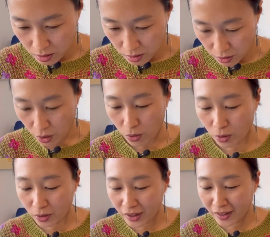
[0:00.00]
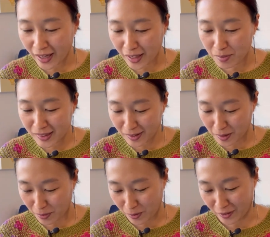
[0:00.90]
No, only Amy
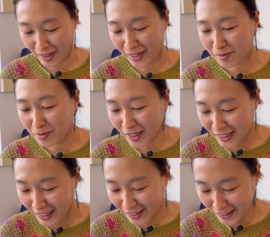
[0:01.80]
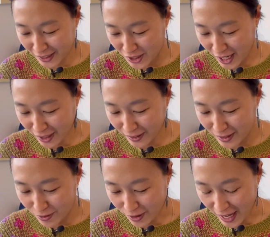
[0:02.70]
Sleepover, and I'm working on the cherry
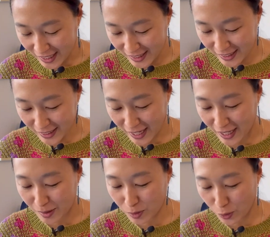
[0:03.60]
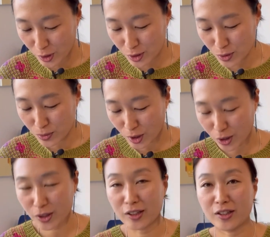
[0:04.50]
dress, and I'm going to
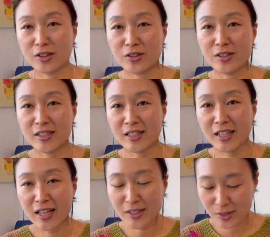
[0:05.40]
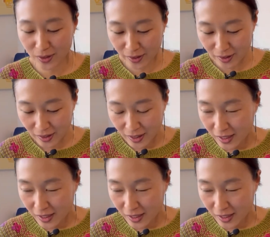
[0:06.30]
work on the Guernsey Ganser.